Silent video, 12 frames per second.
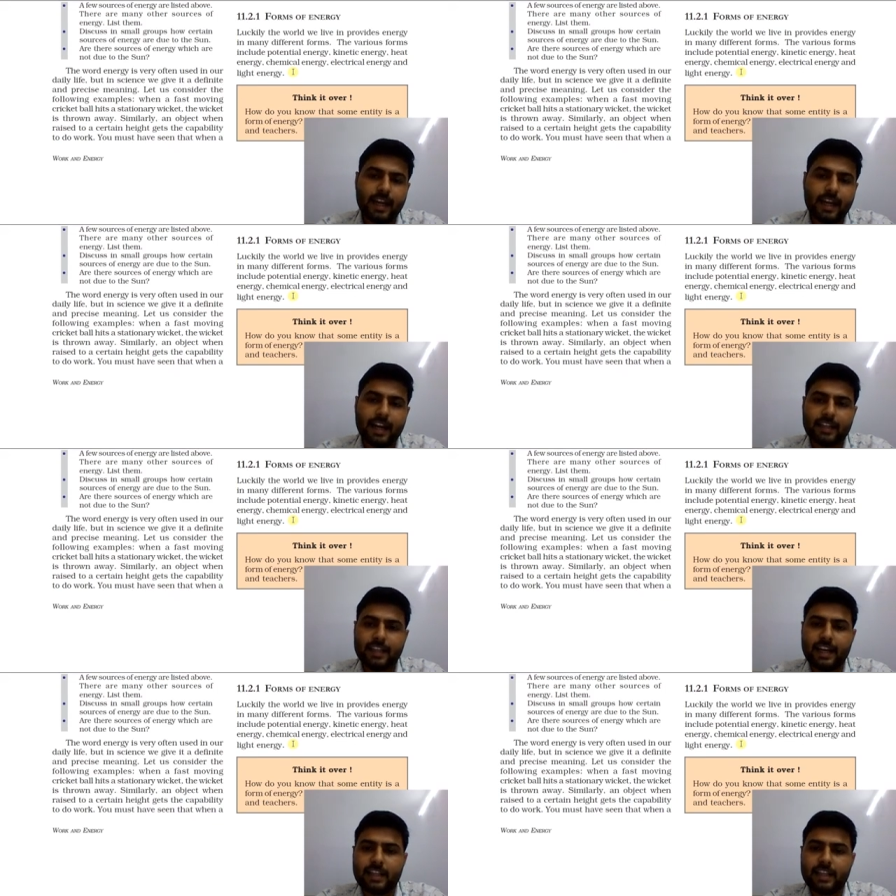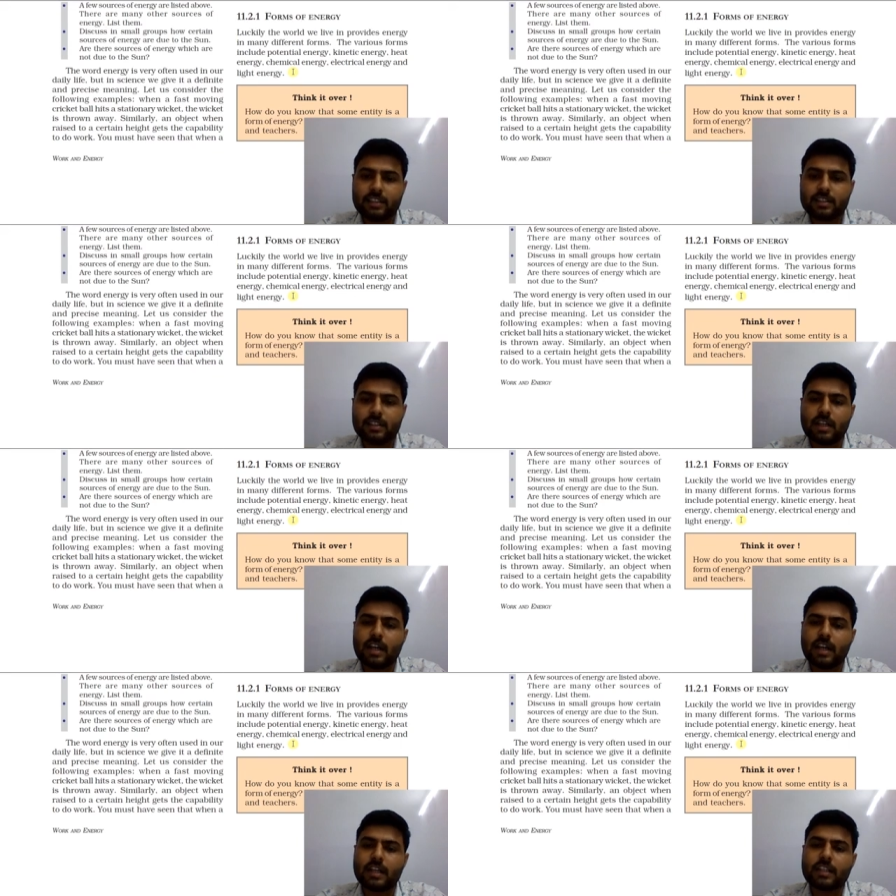And there is
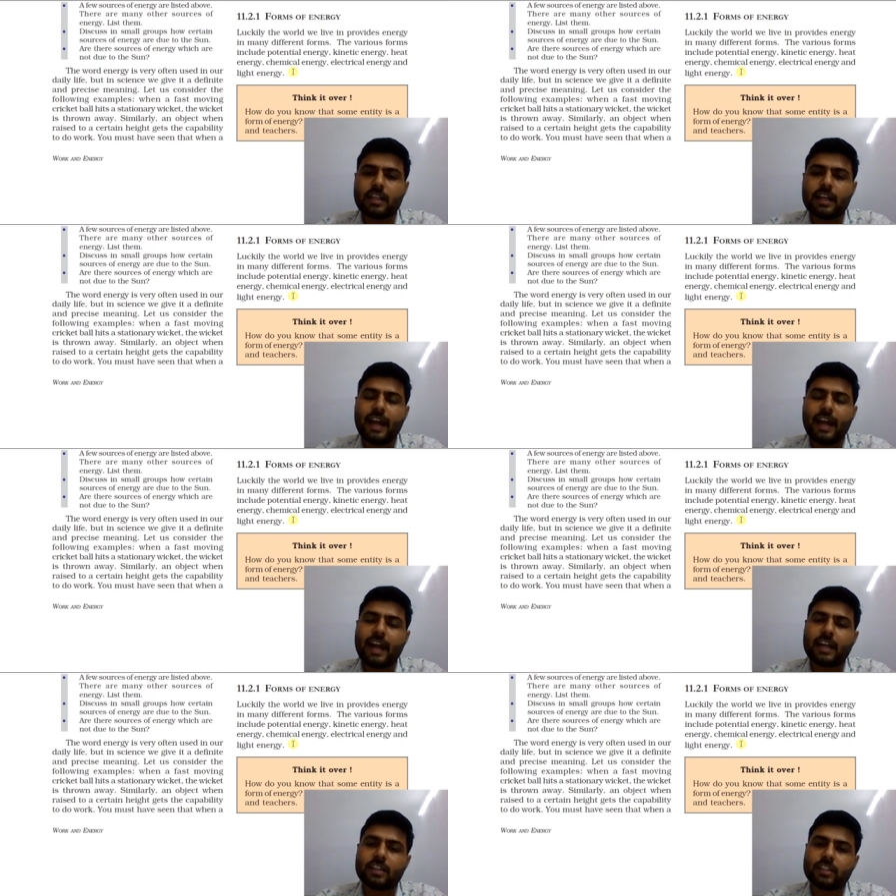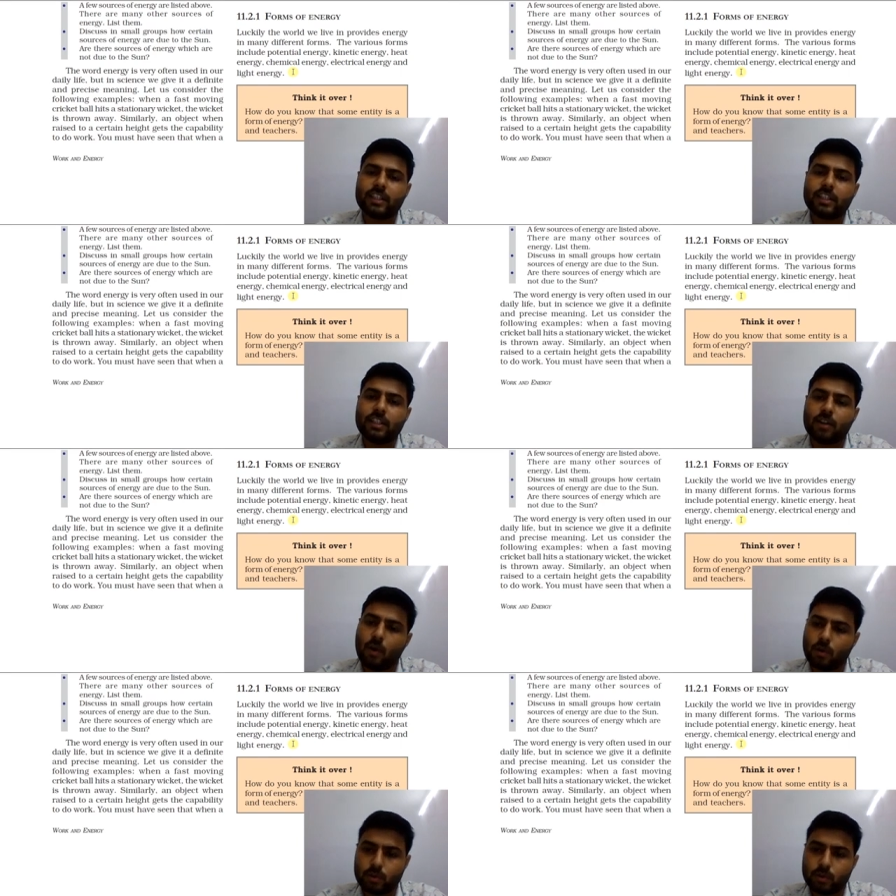another energy
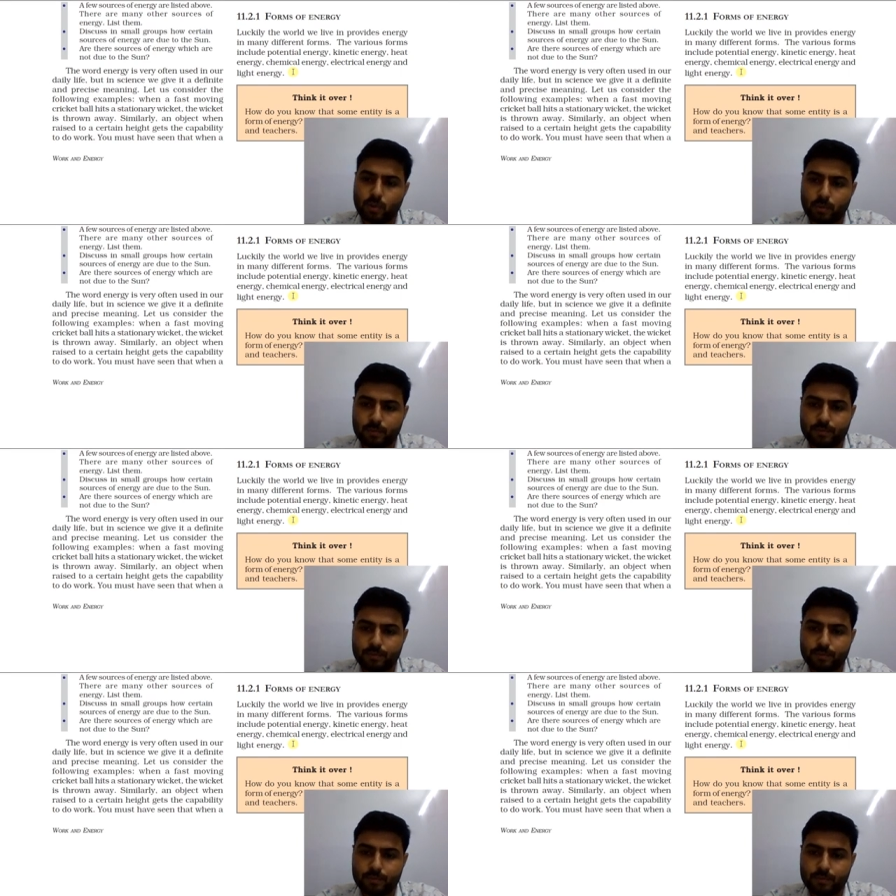also.